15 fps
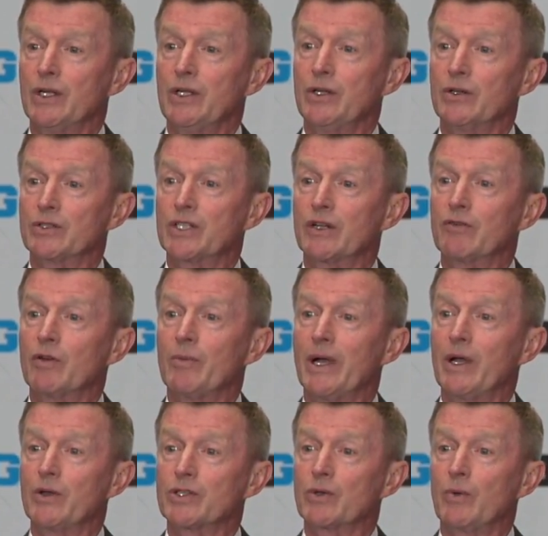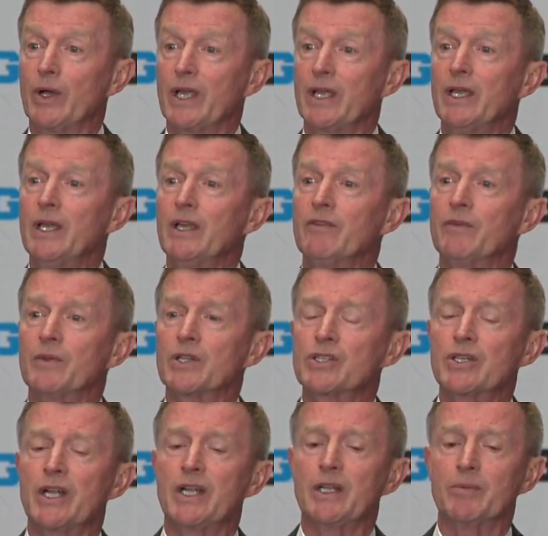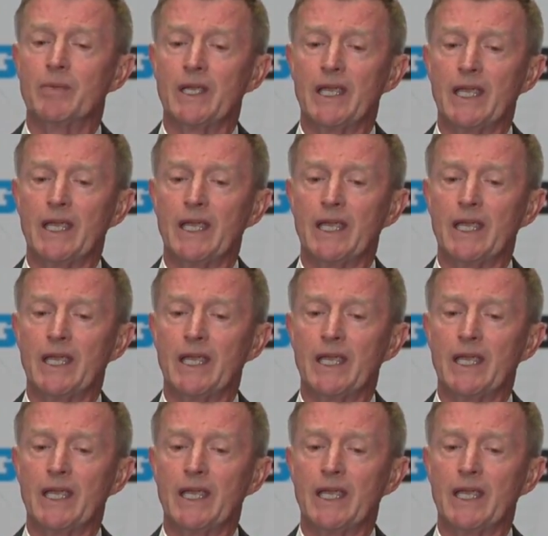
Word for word: you know, several miles away from the stadium.